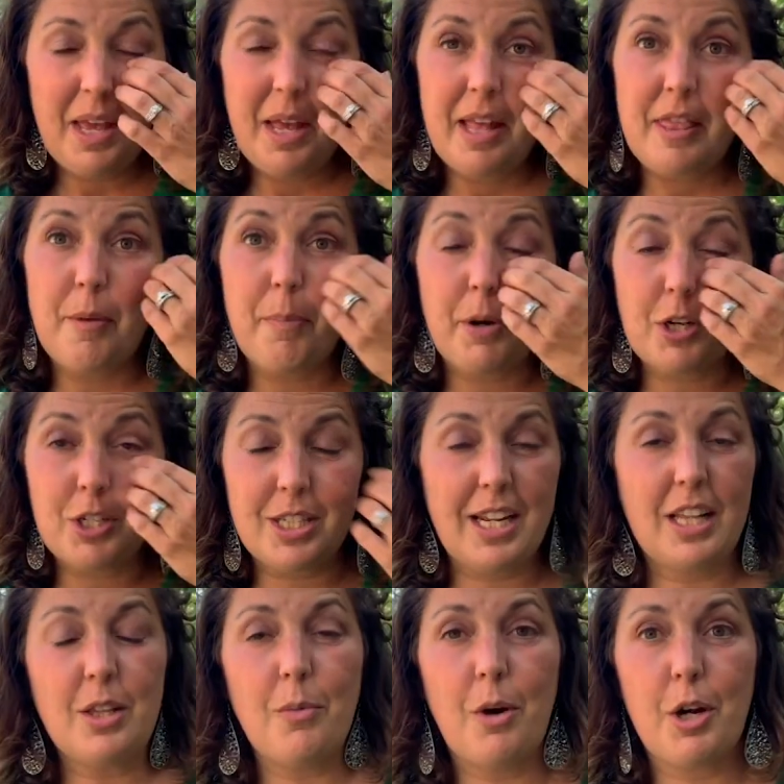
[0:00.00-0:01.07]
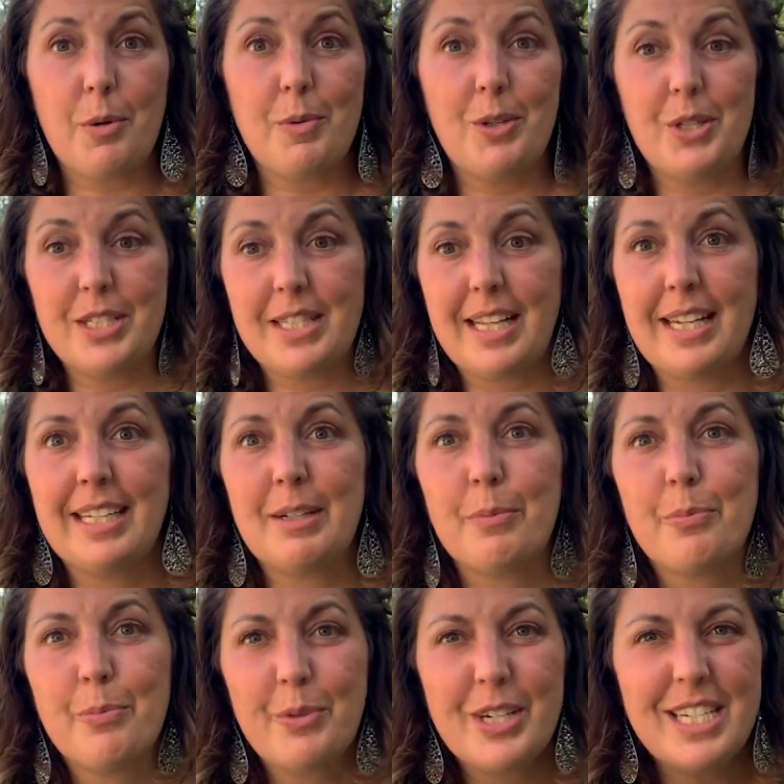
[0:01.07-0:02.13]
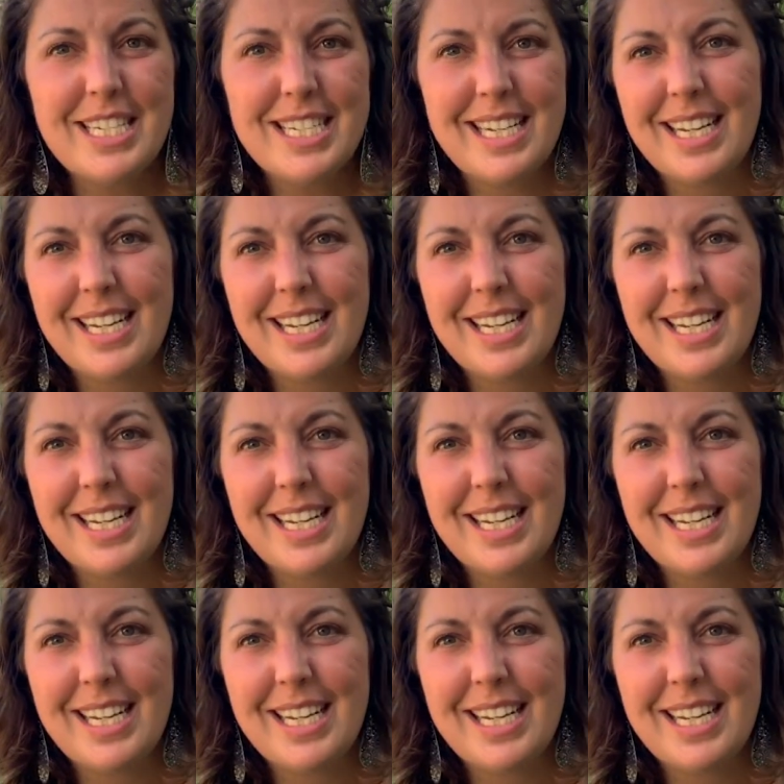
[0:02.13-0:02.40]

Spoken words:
And the person at the water bowl is going to reach